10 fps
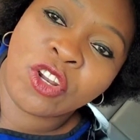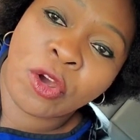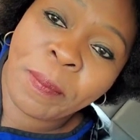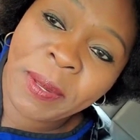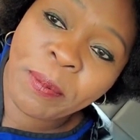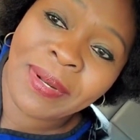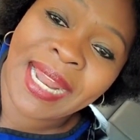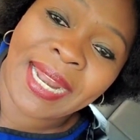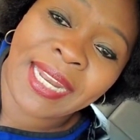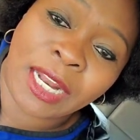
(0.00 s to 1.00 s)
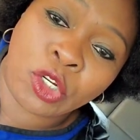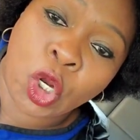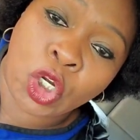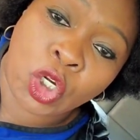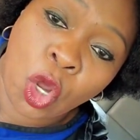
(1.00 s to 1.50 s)
people that
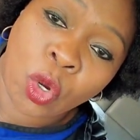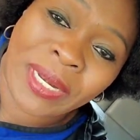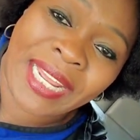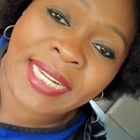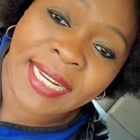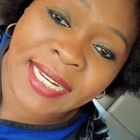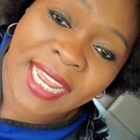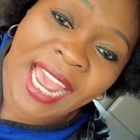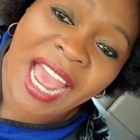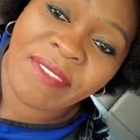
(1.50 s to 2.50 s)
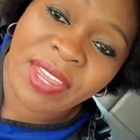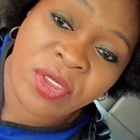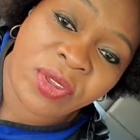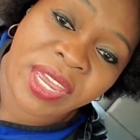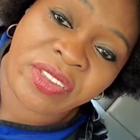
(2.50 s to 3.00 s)
don't know, they think they have
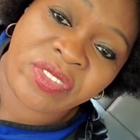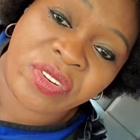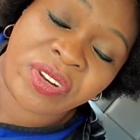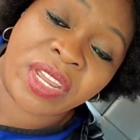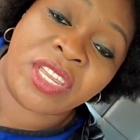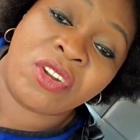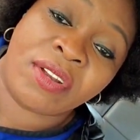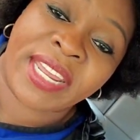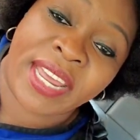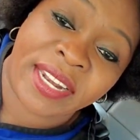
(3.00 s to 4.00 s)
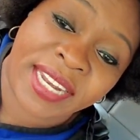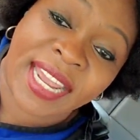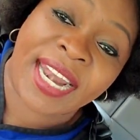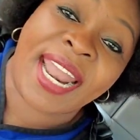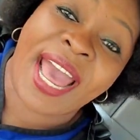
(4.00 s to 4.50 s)
education,
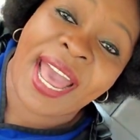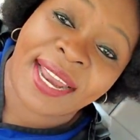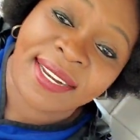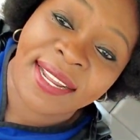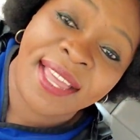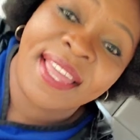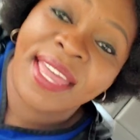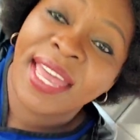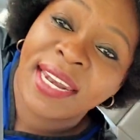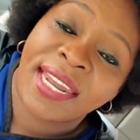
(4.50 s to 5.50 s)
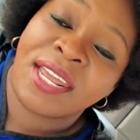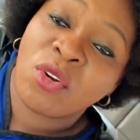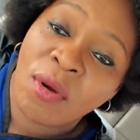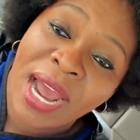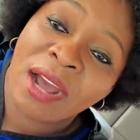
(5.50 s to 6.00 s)
they learn and they
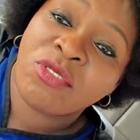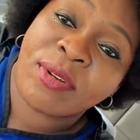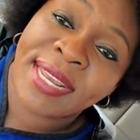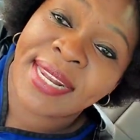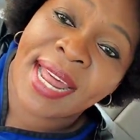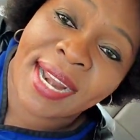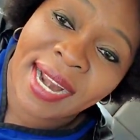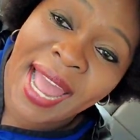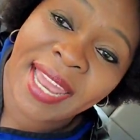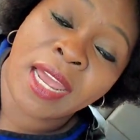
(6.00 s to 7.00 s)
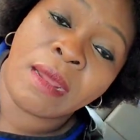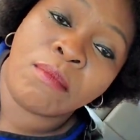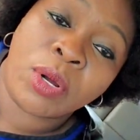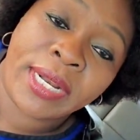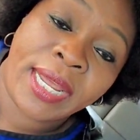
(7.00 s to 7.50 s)
know how to read and write,
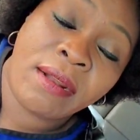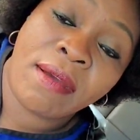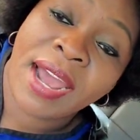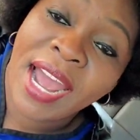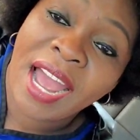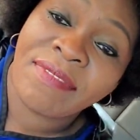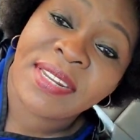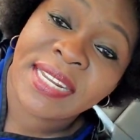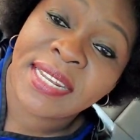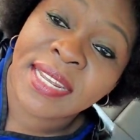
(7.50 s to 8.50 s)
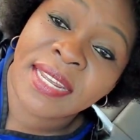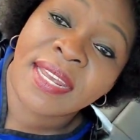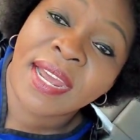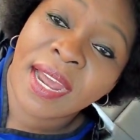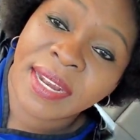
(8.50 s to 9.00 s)
but they don't have the
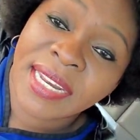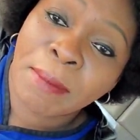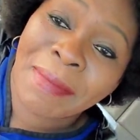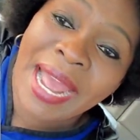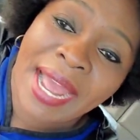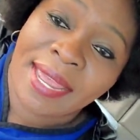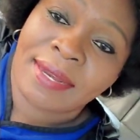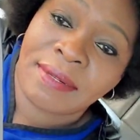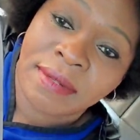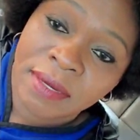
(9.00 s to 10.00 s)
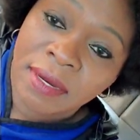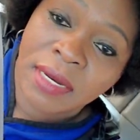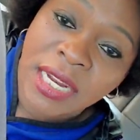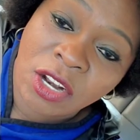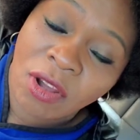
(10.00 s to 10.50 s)
mind.
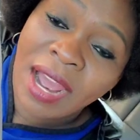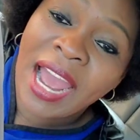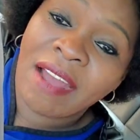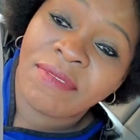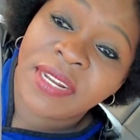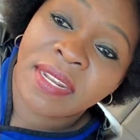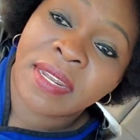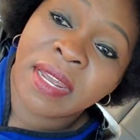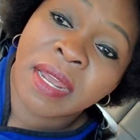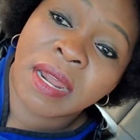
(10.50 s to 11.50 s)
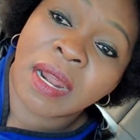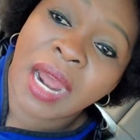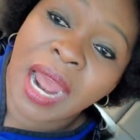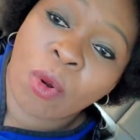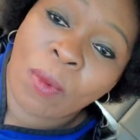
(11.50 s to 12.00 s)
They don't have the
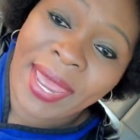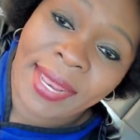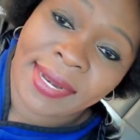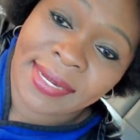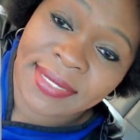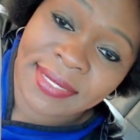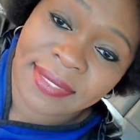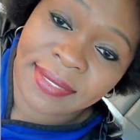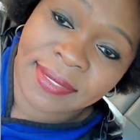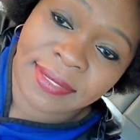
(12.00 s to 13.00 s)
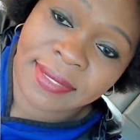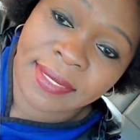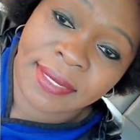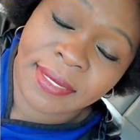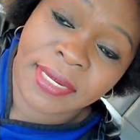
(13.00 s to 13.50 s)
awareness.
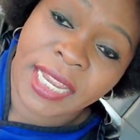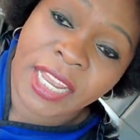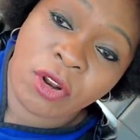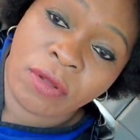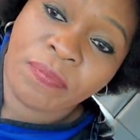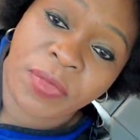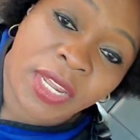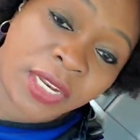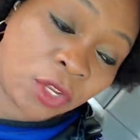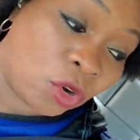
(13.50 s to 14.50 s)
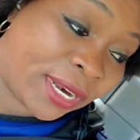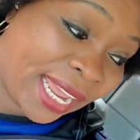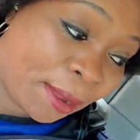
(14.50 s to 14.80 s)
They don't, their